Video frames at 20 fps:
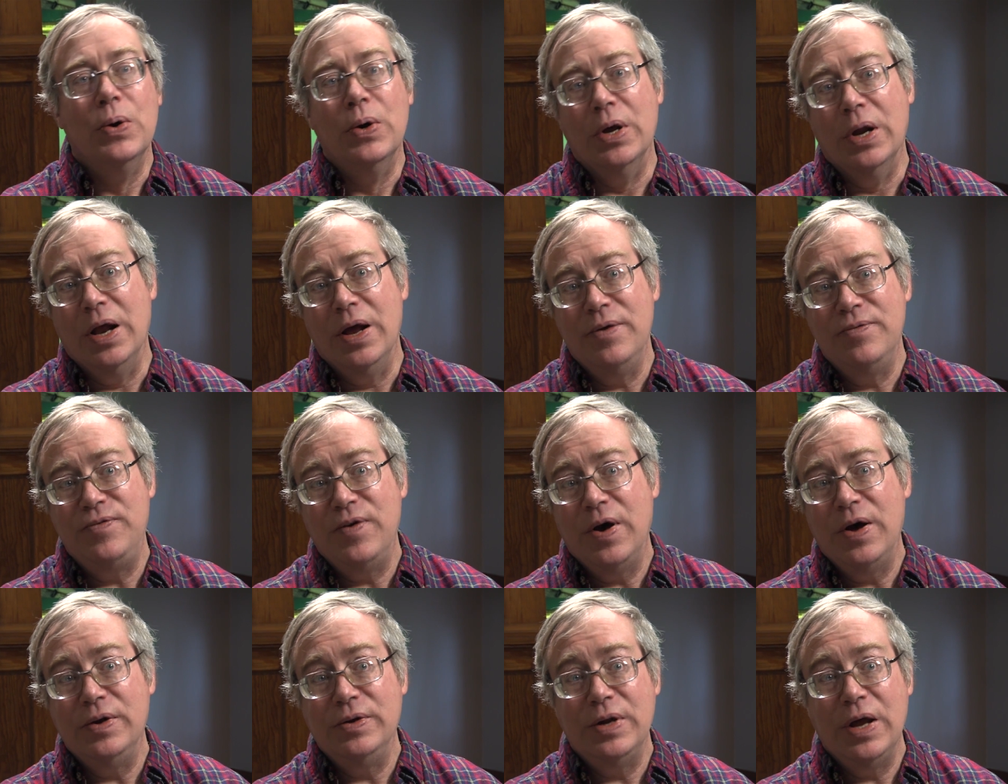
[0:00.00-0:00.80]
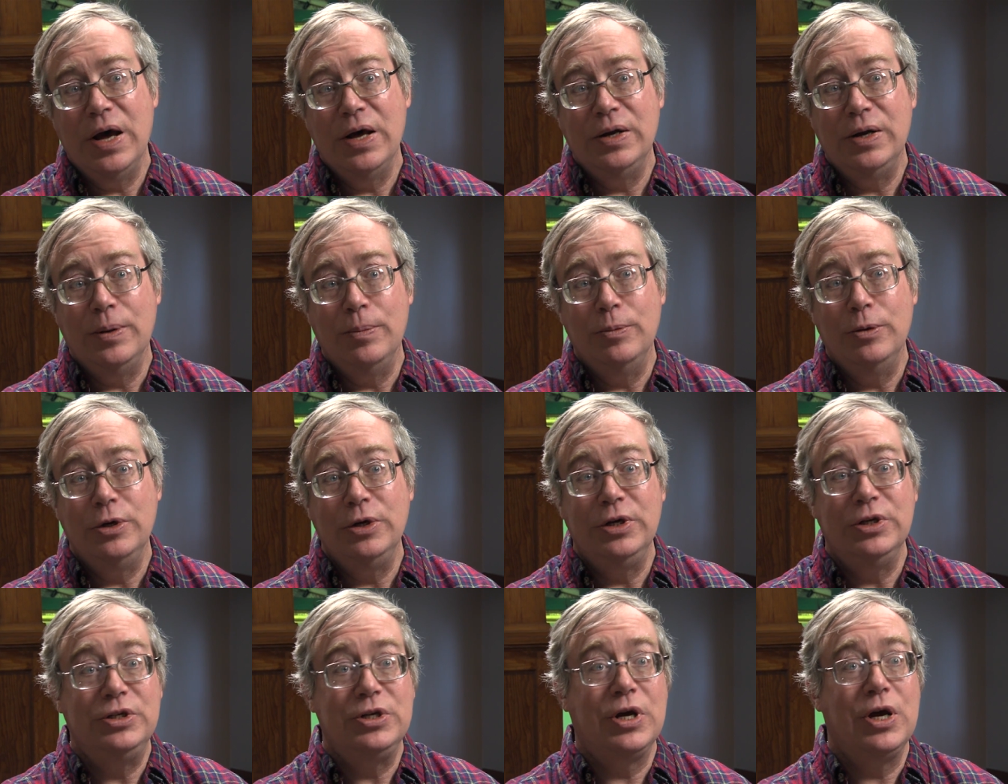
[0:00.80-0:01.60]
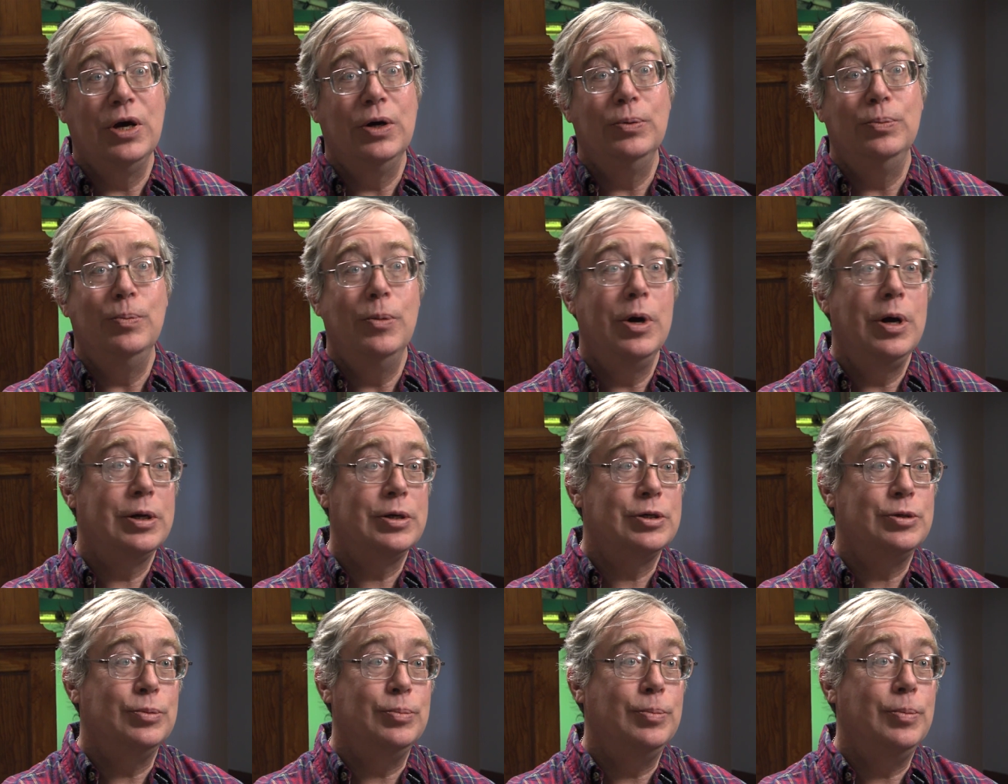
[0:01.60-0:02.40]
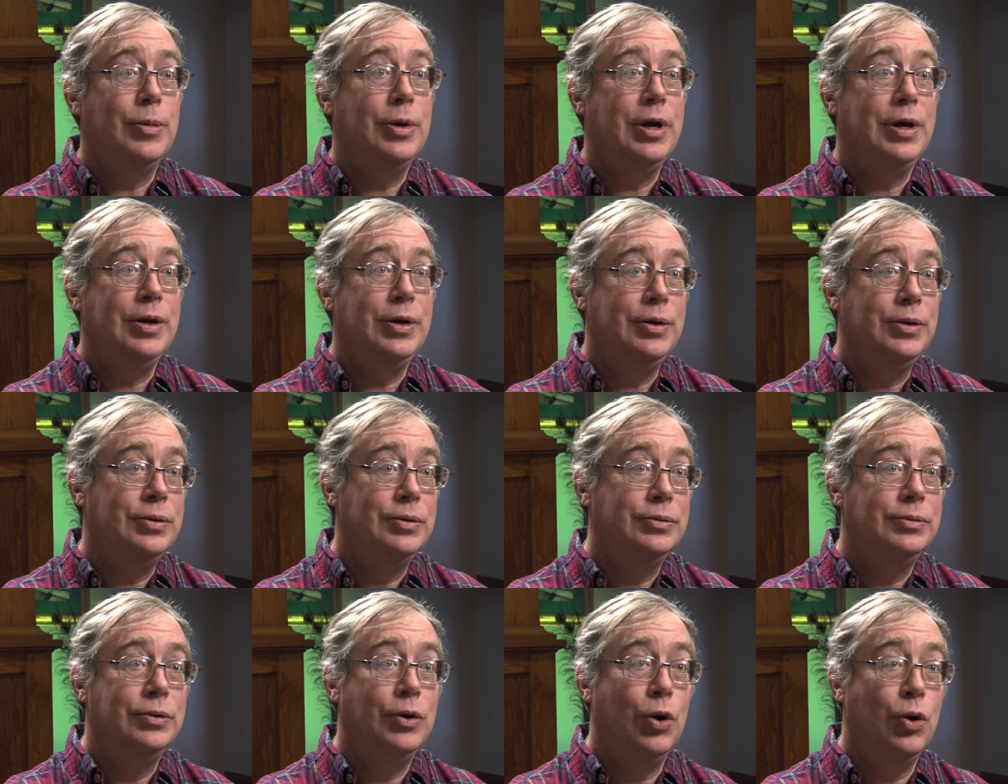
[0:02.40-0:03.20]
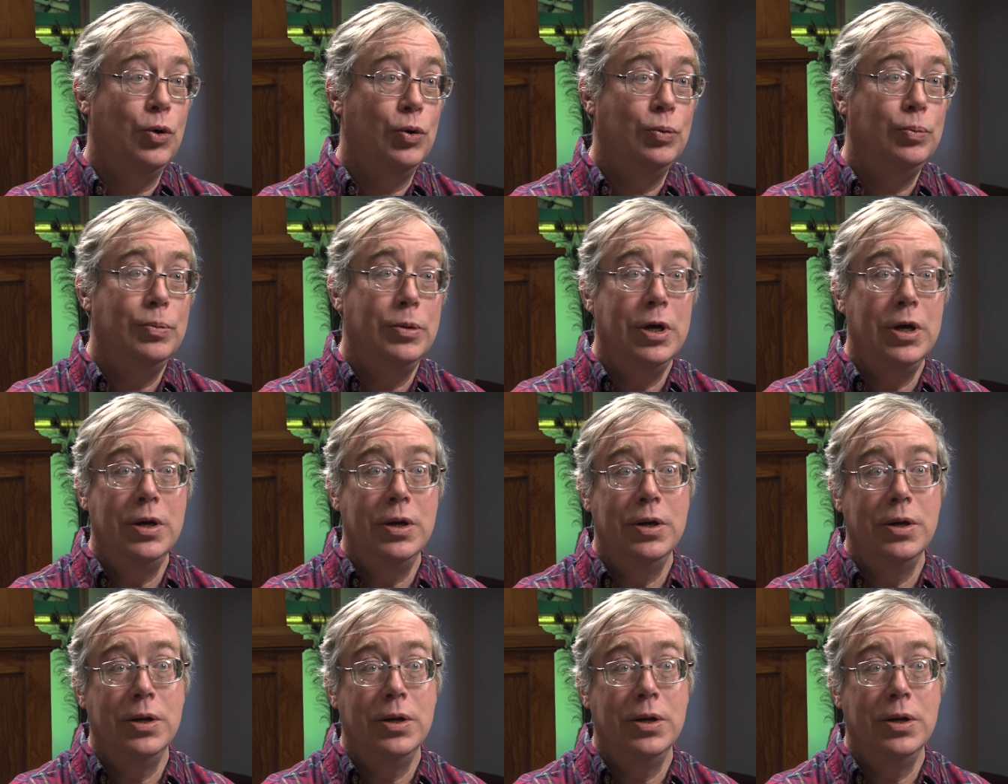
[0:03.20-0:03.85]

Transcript: When I found out I'm going to get to go back to my home,